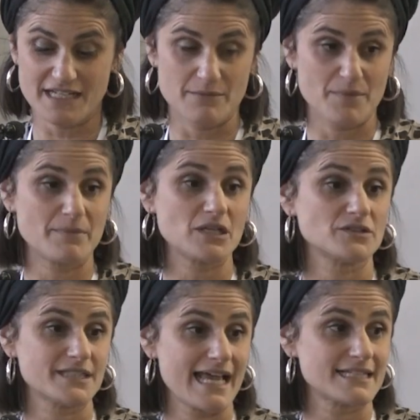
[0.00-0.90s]
in the
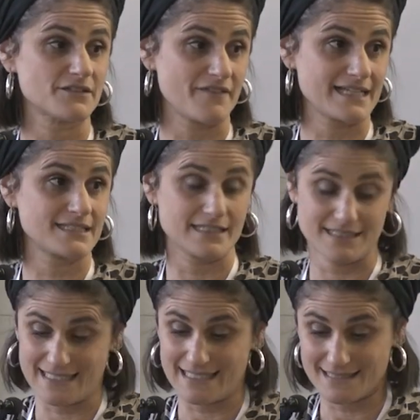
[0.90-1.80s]
biblical text of
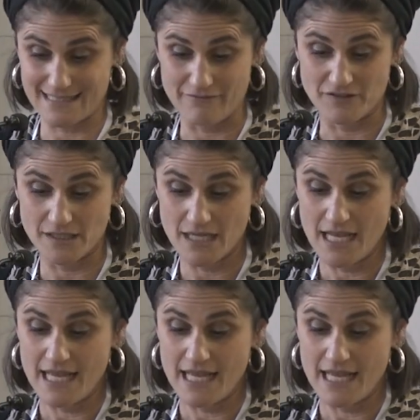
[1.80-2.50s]
Exodus 6:7.